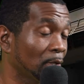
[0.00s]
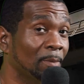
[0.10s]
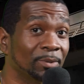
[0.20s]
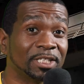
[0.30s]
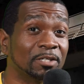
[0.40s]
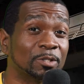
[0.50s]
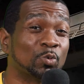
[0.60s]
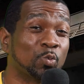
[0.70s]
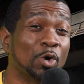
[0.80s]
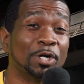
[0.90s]
But there is
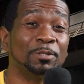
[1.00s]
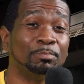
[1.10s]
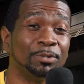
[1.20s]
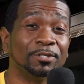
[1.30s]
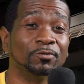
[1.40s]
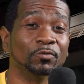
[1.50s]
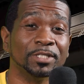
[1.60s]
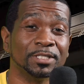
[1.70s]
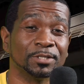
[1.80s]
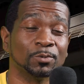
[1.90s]
one big
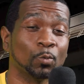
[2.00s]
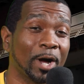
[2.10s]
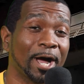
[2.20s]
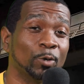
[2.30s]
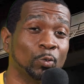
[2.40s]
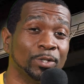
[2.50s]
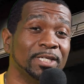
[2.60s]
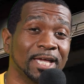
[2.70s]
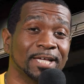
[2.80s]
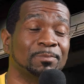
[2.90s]
reason why
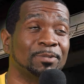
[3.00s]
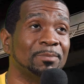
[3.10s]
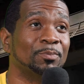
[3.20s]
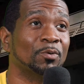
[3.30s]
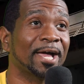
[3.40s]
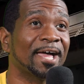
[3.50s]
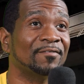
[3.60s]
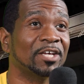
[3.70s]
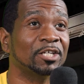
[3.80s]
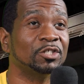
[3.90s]
we as people have
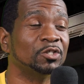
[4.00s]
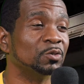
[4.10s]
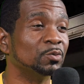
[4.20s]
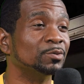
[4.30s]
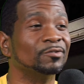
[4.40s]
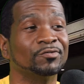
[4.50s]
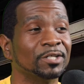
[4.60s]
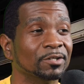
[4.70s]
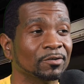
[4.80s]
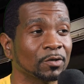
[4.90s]
a huge
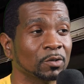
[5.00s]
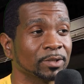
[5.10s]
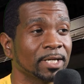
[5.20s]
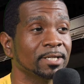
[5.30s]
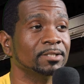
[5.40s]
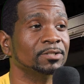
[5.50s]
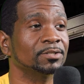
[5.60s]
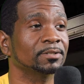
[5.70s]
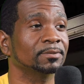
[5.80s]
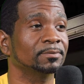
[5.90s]
fear of old
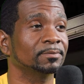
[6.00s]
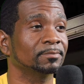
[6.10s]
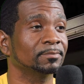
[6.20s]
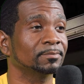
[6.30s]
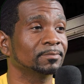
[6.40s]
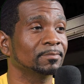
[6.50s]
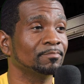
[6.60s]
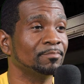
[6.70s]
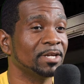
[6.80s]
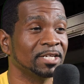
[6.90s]
age.
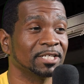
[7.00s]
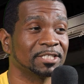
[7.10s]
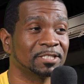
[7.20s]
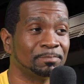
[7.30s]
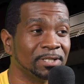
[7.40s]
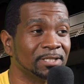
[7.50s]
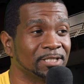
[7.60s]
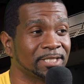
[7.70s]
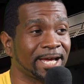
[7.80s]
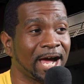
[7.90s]
And it speaks
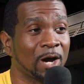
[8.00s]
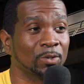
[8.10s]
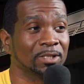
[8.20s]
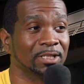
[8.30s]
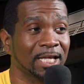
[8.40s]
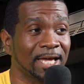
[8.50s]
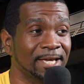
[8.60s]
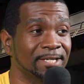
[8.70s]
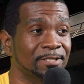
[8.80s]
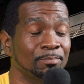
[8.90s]
to our
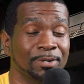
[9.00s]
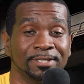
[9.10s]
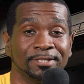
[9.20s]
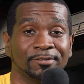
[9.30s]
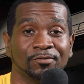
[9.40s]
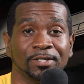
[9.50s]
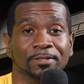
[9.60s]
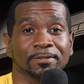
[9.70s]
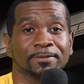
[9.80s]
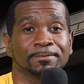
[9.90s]
last basic
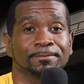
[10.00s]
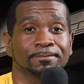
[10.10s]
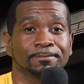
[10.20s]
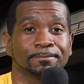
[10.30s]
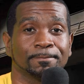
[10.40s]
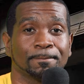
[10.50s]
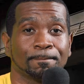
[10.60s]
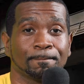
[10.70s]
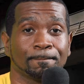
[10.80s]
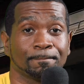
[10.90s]
fear
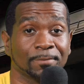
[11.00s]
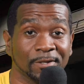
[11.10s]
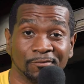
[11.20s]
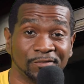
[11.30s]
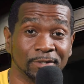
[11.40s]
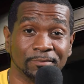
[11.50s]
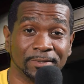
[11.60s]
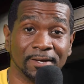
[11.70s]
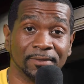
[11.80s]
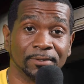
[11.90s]
fear of
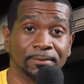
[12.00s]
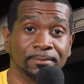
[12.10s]
death.